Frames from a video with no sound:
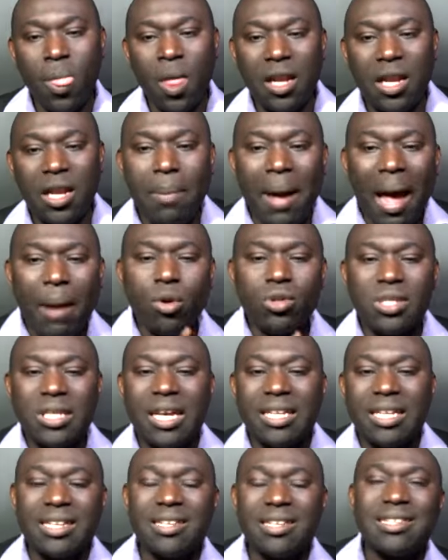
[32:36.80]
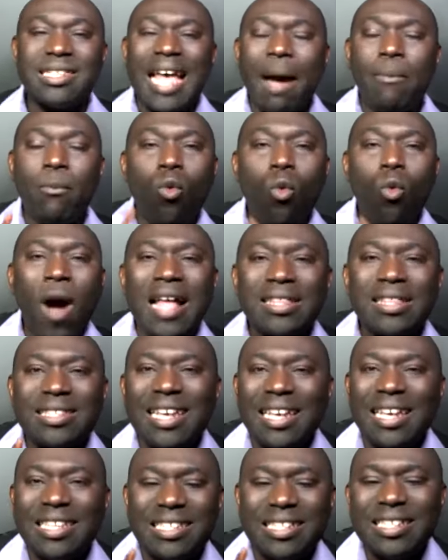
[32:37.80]
The Bible says in Psalm
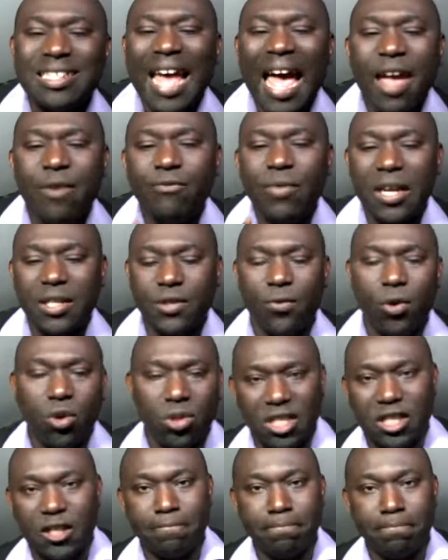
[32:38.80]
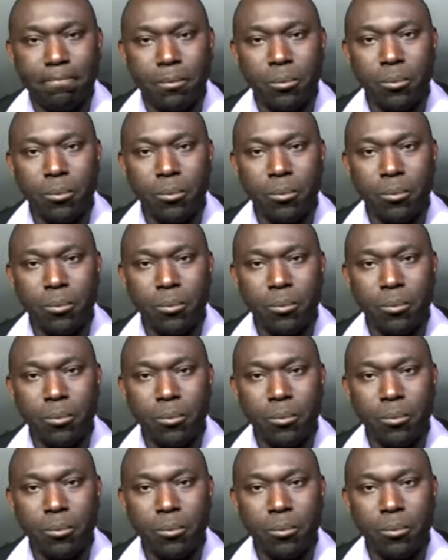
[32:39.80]
139 verse 14,